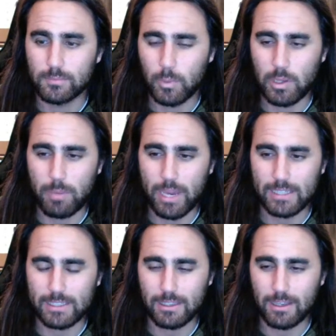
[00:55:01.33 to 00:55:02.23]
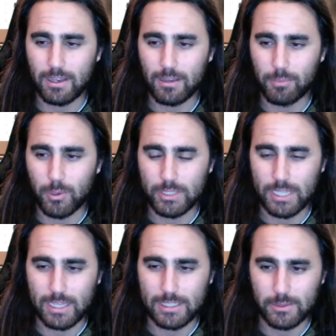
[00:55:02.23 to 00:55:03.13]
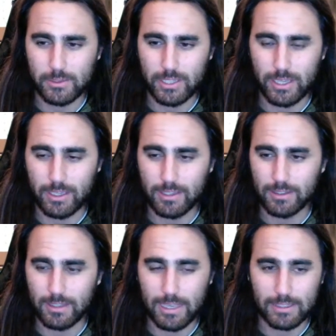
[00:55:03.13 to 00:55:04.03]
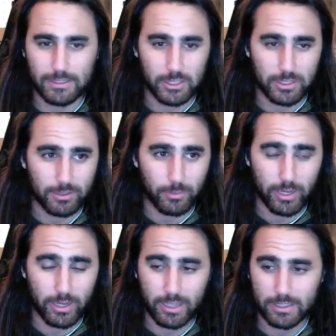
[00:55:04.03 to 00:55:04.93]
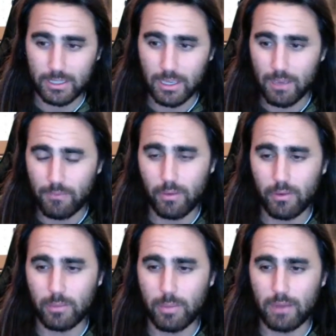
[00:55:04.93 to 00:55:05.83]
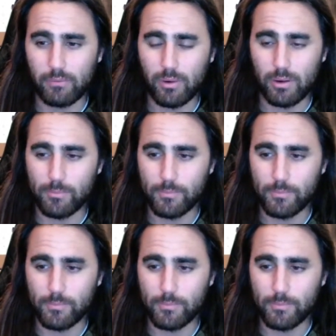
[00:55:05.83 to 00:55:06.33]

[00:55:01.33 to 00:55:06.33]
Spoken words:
When he passed Bottas, it was like, yeah, it just went nuts. Felt really bad for him.